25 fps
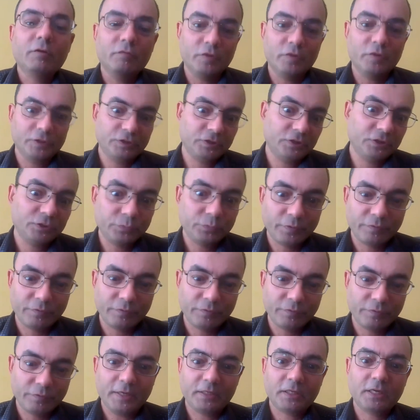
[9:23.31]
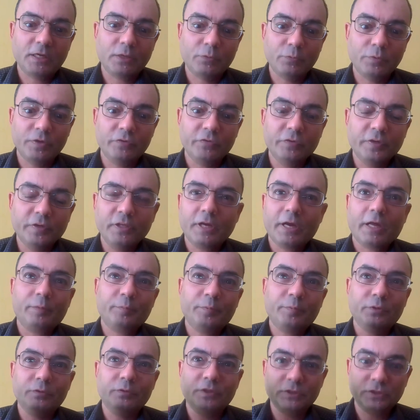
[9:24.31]
Versus with Fedica, we really
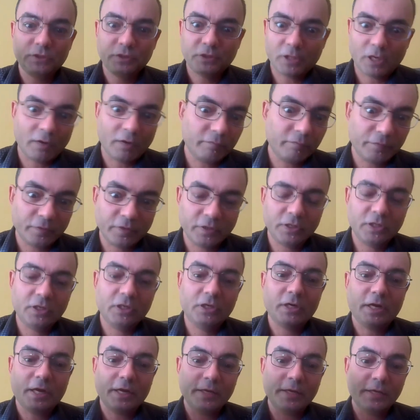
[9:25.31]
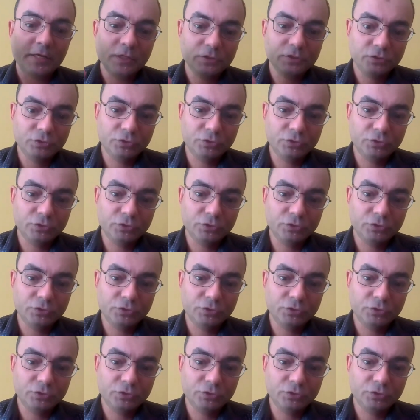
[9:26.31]
help you discover and